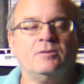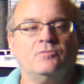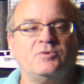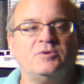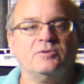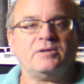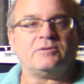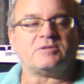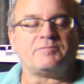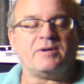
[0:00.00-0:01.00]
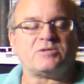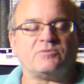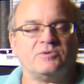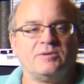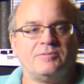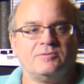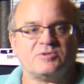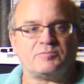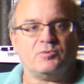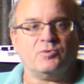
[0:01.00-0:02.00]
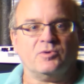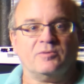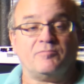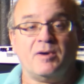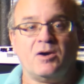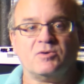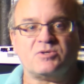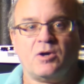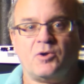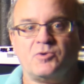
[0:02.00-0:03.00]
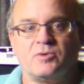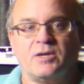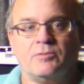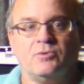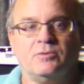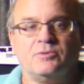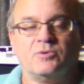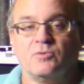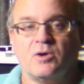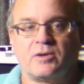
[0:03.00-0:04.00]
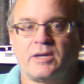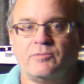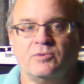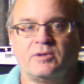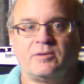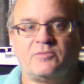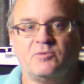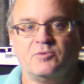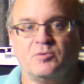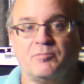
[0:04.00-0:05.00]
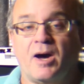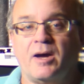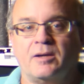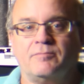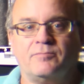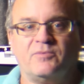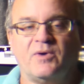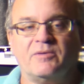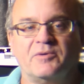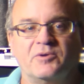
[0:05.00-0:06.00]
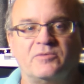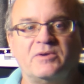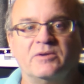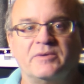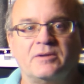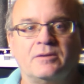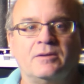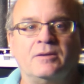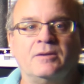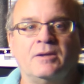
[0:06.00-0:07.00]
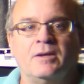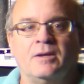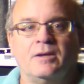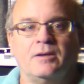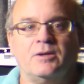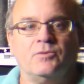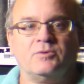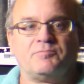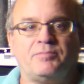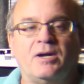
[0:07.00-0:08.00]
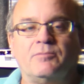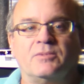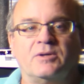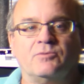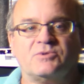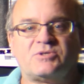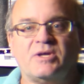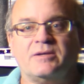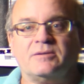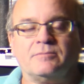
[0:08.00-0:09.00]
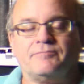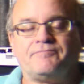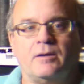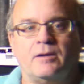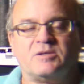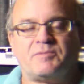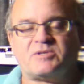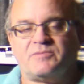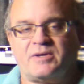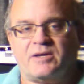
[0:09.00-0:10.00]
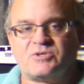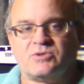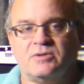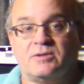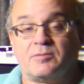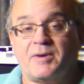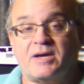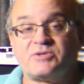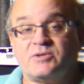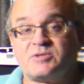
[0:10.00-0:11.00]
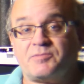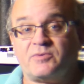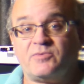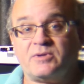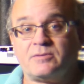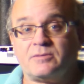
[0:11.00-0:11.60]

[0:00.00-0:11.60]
When you look at the specs for a typical spool of balanced audio cable, the raw cable, like if you were to buy 500 feet of it, it will state a specification in capacitance per foot